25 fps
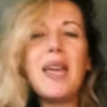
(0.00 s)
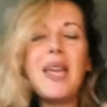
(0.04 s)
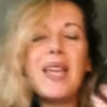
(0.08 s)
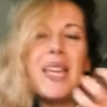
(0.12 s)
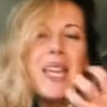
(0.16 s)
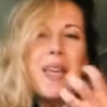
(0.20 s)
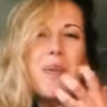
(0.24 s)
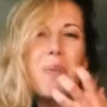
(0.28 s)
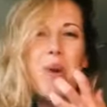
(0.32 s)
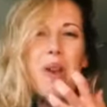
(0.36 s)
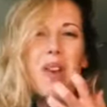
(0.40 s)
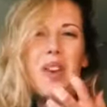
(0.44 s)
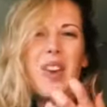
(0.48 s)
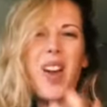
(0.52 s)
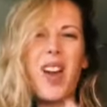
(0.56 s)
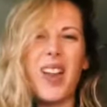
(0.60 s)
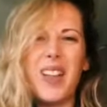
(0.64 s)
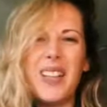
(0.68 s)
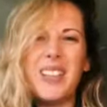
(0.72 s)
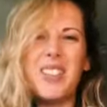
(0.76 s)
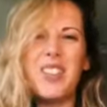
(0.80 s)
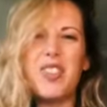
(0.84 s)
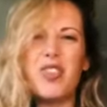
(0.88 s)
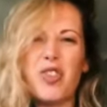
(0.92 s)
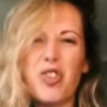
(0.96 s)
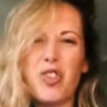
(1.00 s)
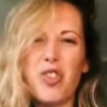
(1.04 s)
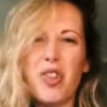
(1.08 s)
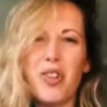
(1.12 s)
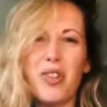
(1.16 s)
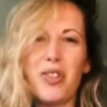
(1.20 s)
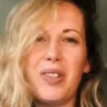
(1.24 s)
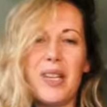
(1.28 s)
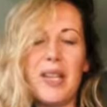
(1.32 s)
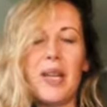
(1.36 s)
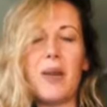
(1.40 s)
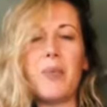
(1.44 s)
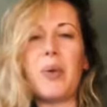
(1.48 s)
Keep a nice
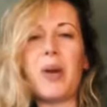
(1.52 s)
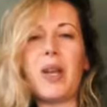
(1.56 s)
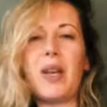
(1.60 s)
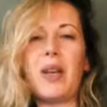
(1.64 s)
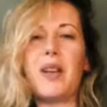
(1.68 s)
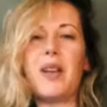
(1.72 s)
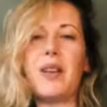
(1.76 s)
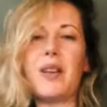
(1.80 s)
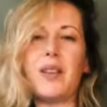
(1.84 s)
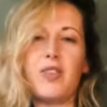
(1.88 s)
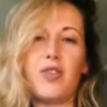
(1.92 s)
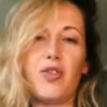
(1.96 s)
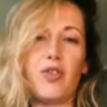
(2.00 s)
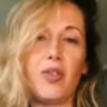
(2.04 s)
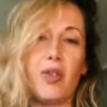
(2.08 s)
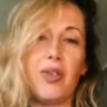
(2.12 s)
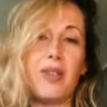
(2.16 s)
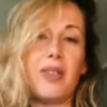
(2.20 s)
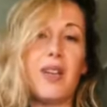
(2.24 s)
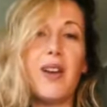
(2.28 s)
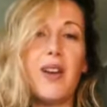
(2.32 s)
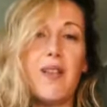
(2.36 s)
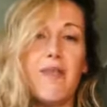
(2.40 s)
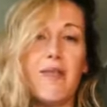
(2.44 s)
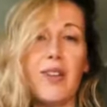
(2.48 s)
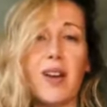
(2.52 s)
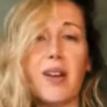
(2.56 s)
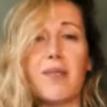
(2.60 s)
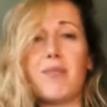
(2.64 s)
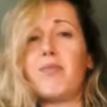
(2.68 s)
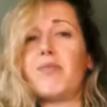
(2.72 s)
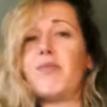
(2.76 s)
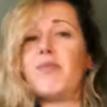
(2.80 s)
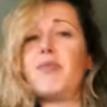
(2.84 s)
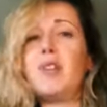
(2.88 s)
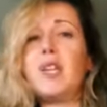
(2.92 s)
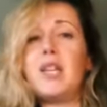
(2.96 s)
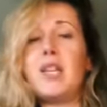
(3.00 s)
strong lip and a nice strong
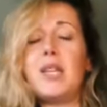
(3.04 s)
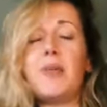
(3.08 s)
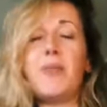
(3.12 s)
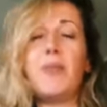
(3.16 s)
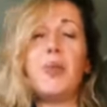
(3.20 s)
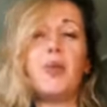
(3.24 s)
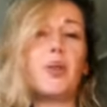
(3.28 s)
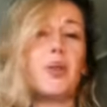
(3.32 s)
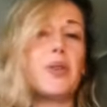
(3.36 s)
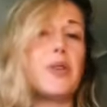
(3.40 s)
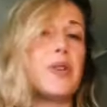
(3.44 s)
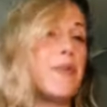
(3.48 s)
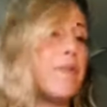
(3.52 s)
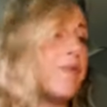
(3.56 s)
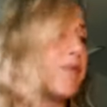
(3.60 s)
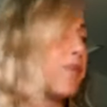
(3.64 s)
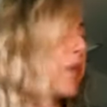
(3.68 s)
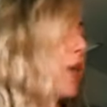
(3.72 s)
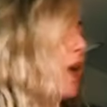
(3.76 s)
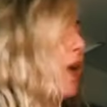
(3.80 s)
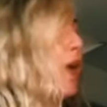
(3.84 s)
diaphragm. Really important.